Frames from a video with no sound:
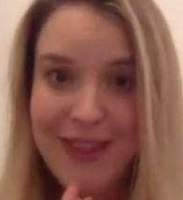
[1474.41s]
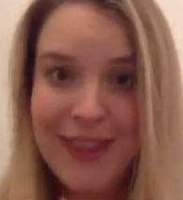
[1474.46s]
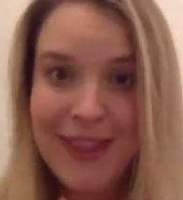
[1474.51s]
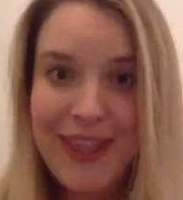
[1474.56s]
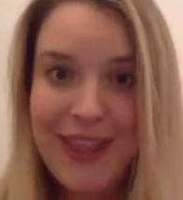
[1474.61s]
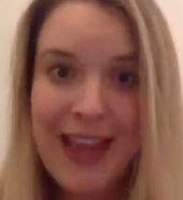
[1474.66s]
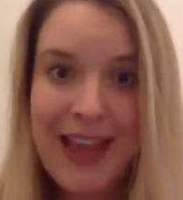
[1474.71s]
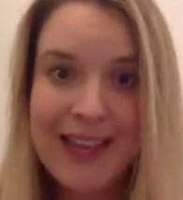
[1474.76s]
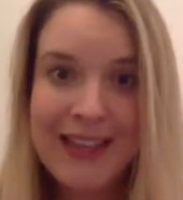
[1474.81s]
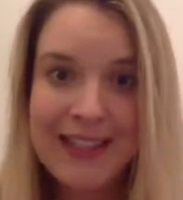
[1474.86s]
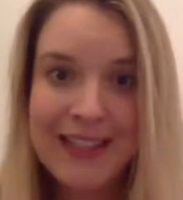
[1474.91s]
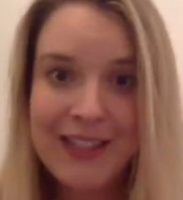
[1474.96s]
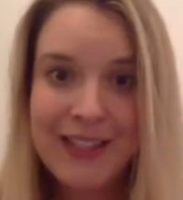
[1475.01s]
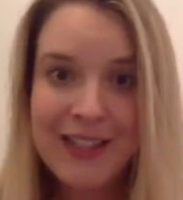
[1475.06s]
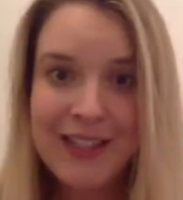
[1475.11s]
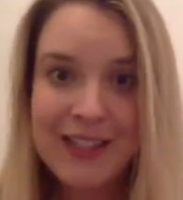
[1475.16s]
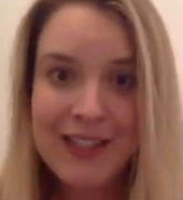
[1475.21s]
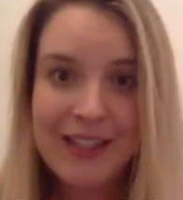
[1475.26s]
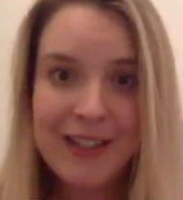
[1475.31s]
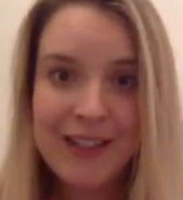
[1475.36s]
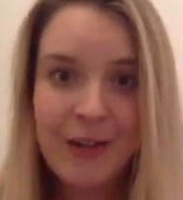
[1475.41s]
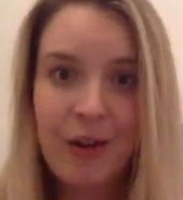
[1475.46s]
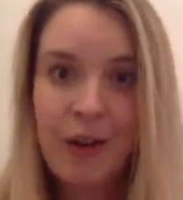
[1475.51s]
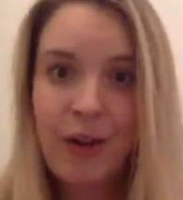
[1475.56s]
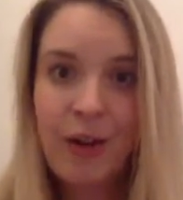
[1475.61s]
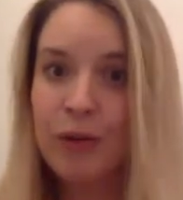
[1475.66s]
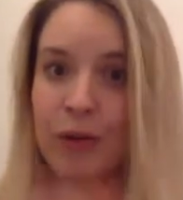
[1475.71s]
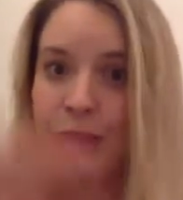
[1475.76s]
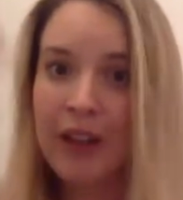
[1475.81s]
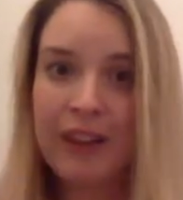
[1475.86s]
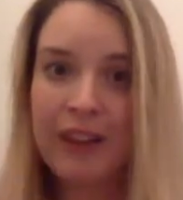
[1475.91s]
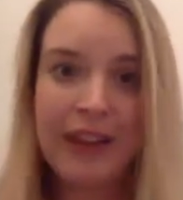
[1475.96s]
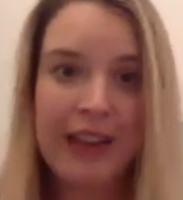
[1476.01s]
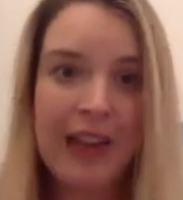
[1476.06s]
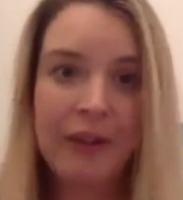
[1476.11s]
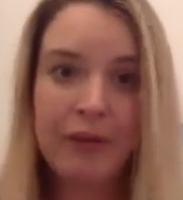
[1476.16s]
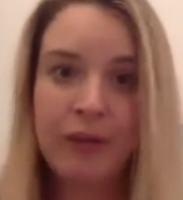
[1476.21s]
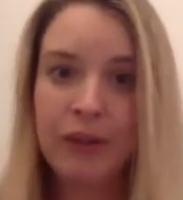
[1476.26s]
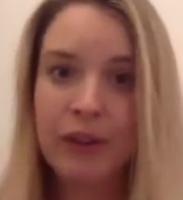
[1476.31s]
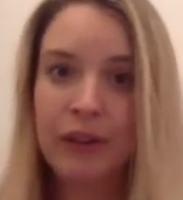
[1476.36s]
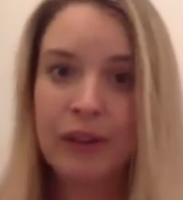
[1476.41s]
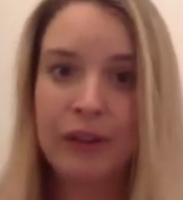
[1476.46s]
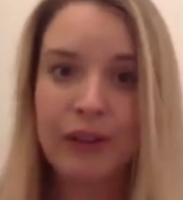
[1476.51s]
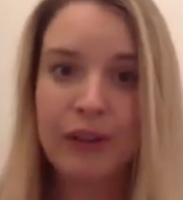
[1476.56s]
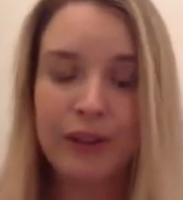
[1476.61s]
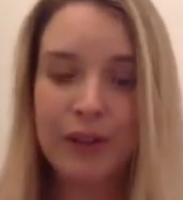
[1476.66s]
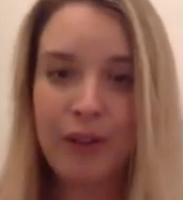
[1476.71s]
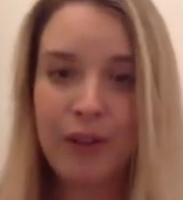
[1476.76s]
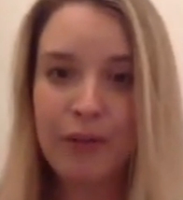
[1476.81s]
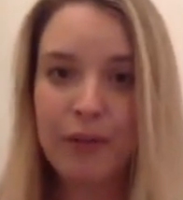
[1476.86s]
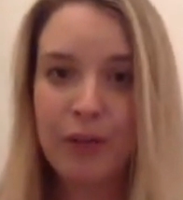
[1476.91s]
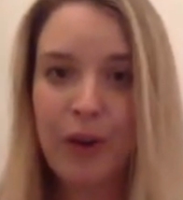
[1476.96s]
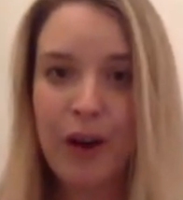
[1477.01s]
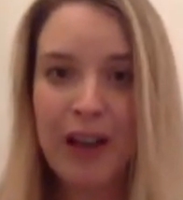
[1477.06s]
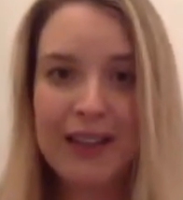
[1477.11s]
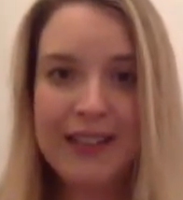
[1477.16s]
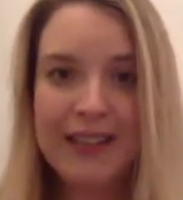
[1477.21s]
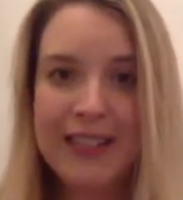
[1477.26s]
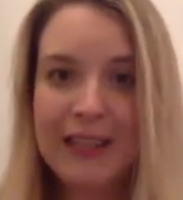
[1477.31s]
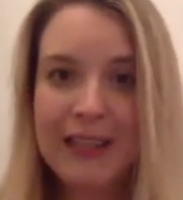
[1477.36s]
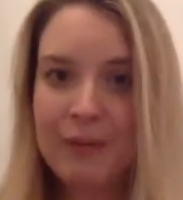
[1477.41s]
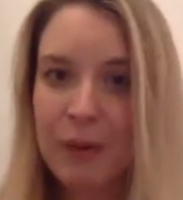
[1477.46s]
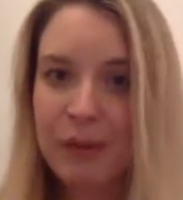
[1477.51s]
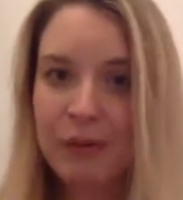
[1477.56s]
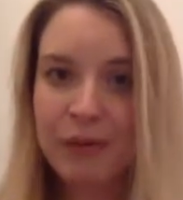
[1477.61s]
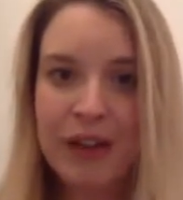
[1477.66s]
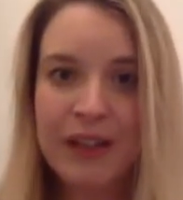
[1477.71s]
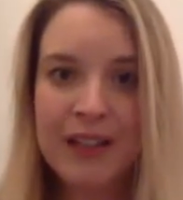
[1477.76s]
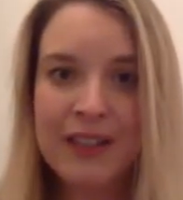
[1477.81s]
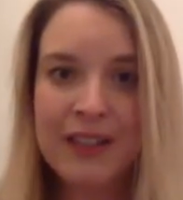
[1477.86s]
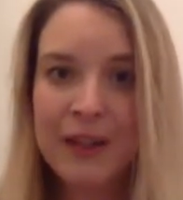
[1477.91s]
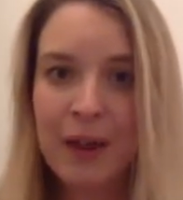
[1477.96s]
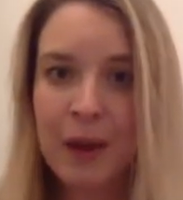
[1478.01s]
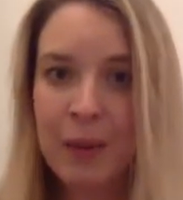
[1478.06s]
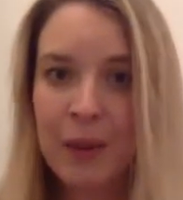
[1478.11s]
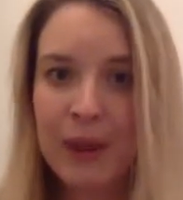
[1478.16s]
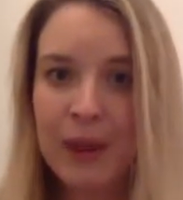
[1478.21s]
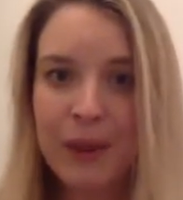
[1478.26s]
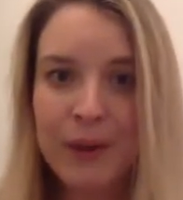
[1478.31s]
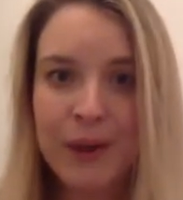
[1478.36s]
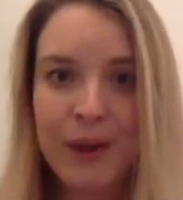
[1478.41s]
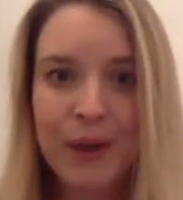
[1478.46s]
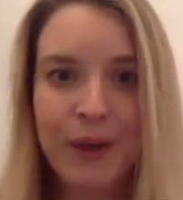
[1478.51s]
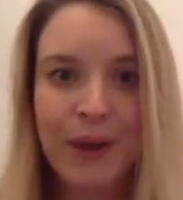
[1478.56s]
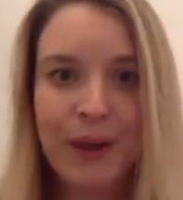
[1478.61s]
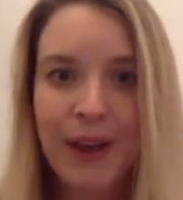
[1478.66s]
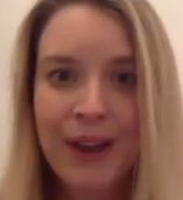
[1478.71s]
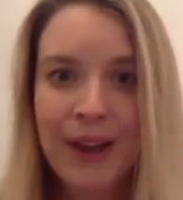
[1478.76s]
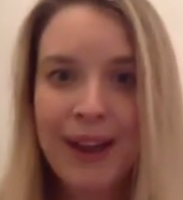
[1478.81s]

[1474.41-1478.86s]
that is just a whole nother level of what I see my friends going through.